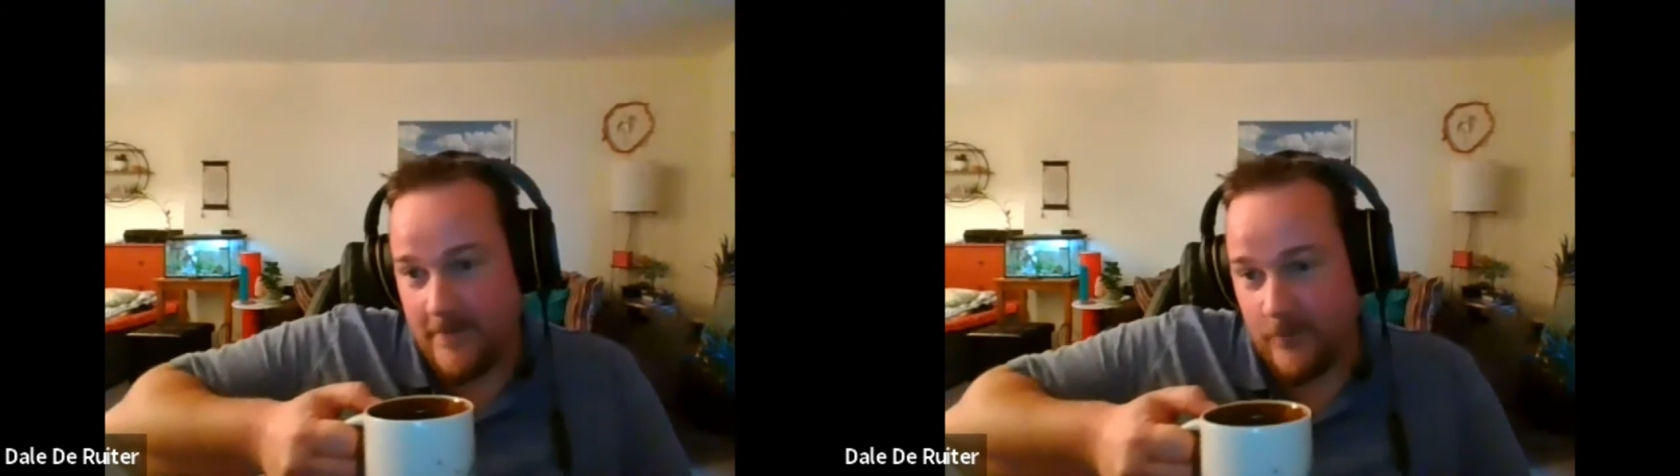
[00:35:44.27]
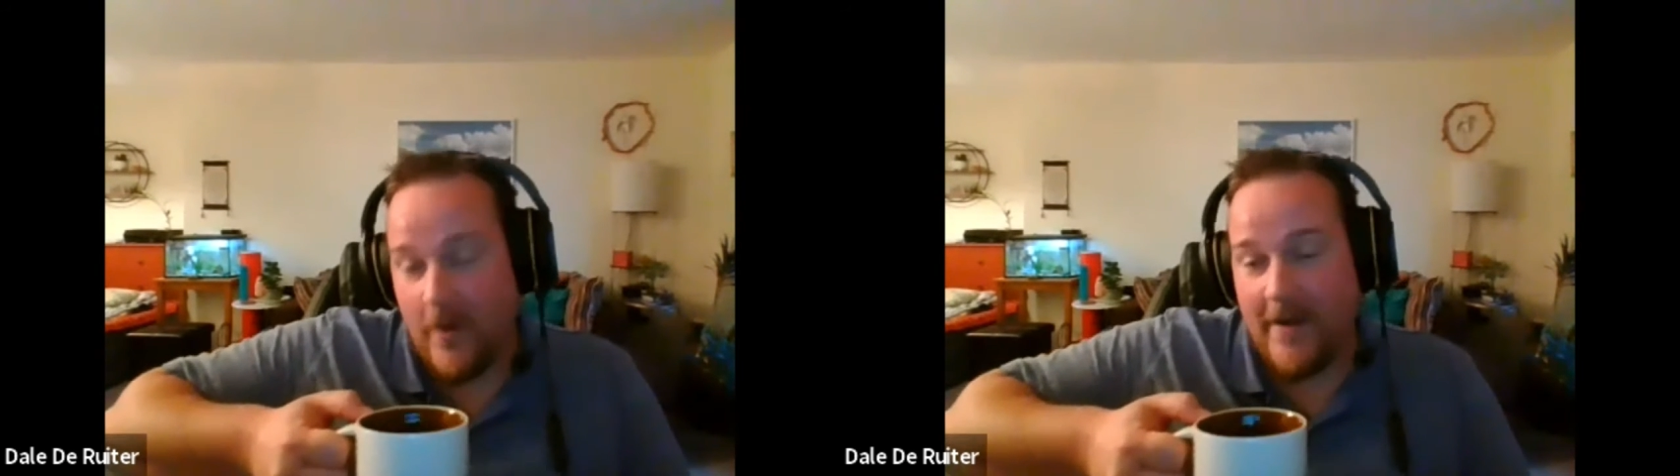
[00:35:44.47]

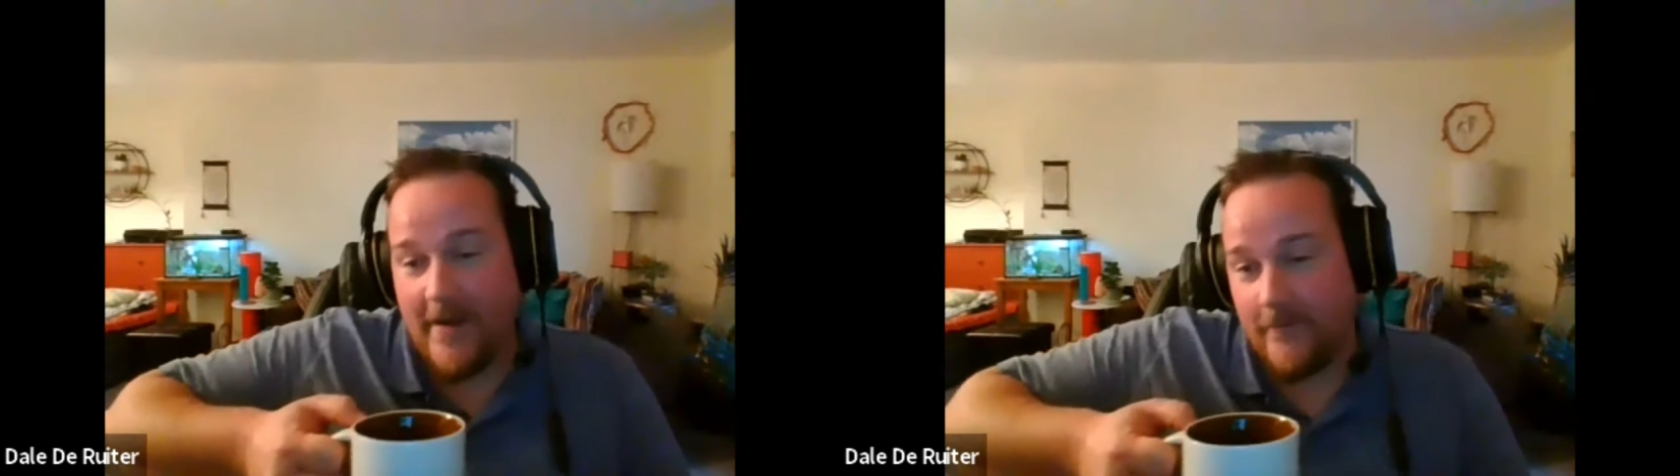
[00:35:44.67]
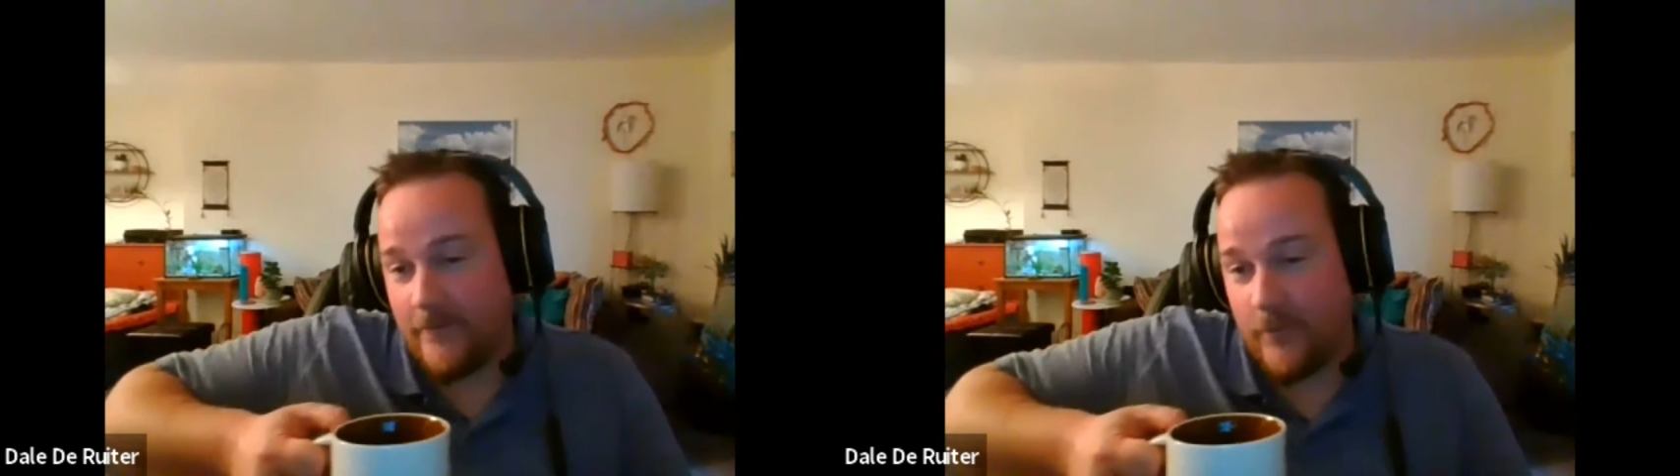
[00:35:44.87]
what
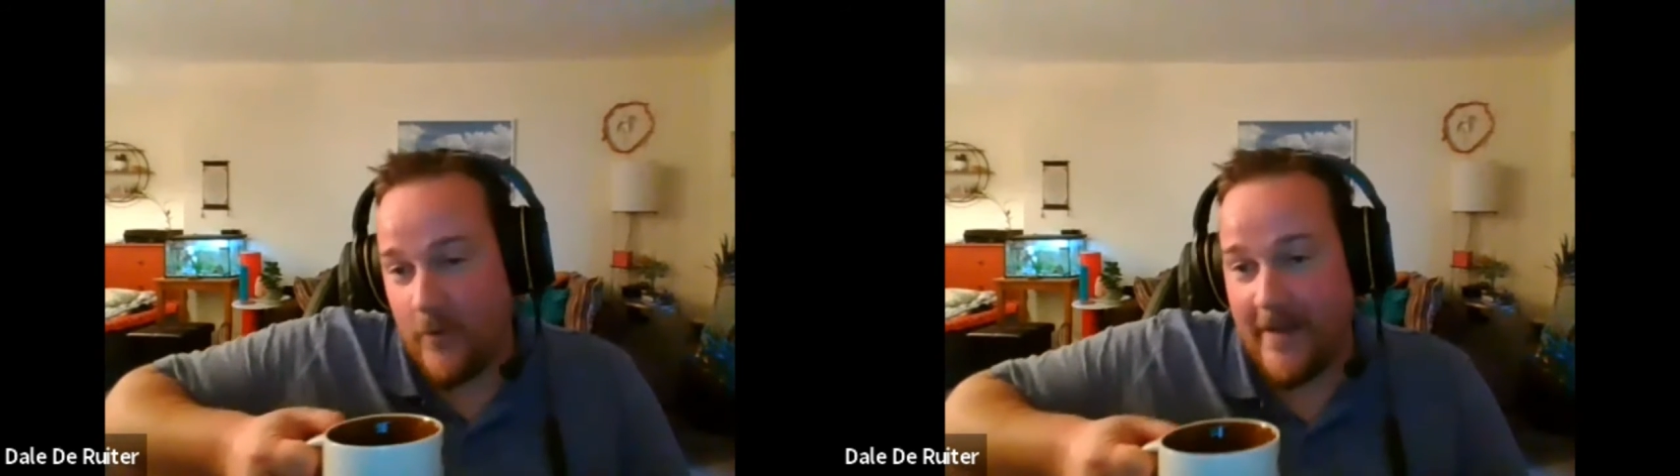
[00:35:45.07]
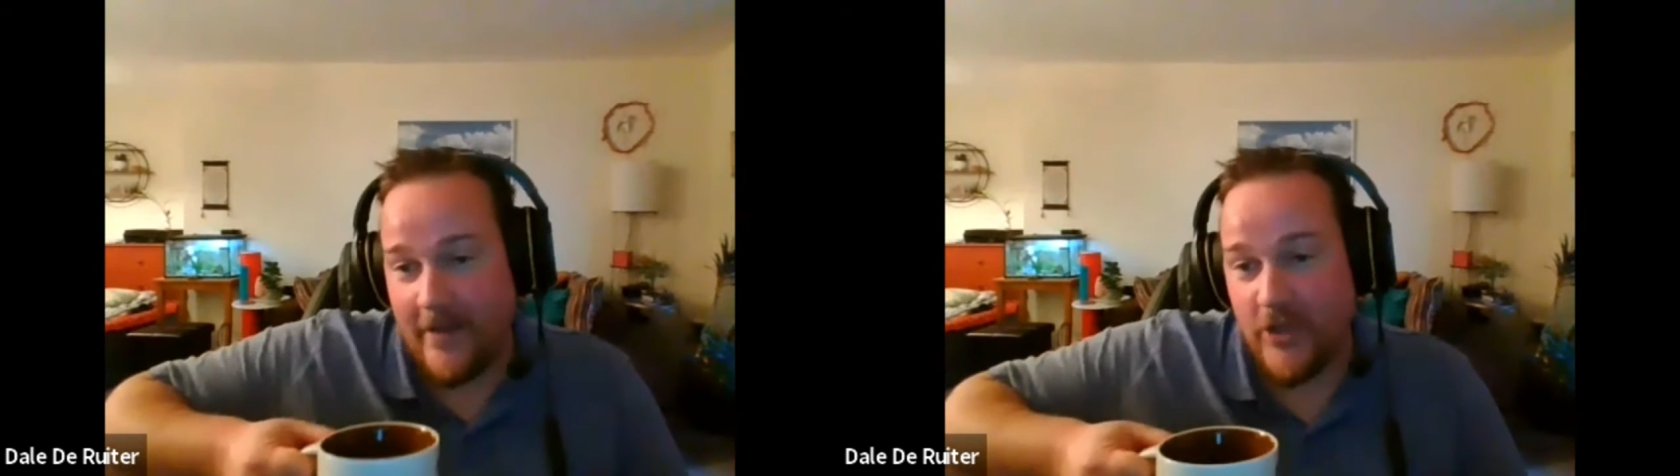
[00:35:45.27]

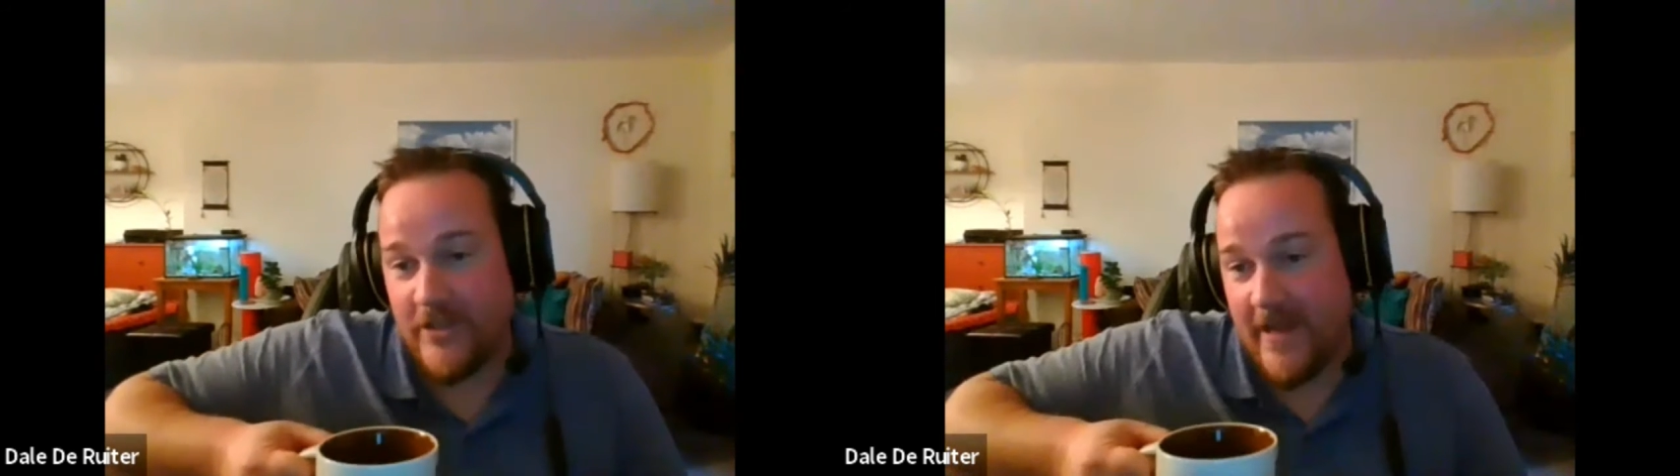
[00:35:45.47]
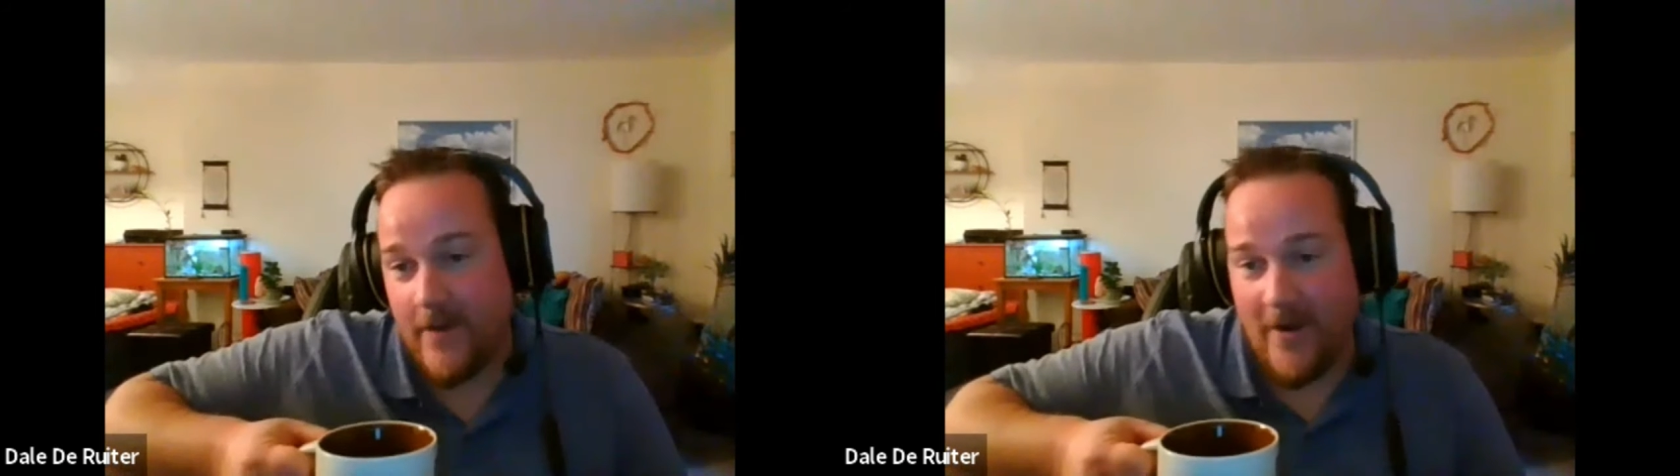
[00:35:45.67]
I could
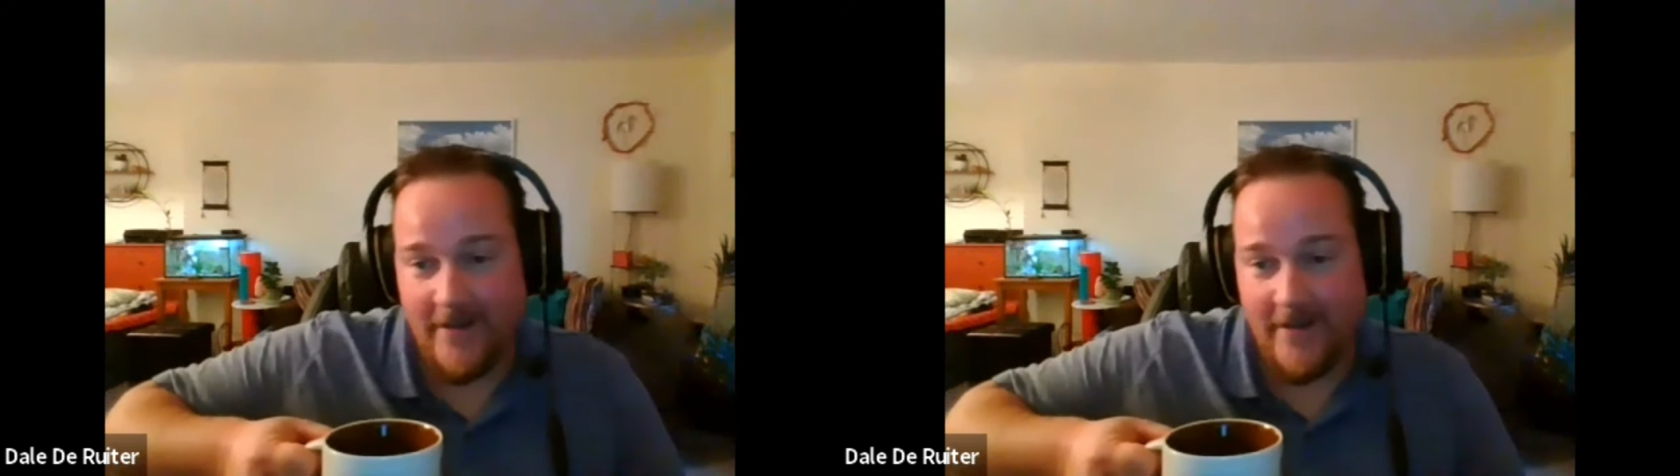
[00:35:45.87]
segue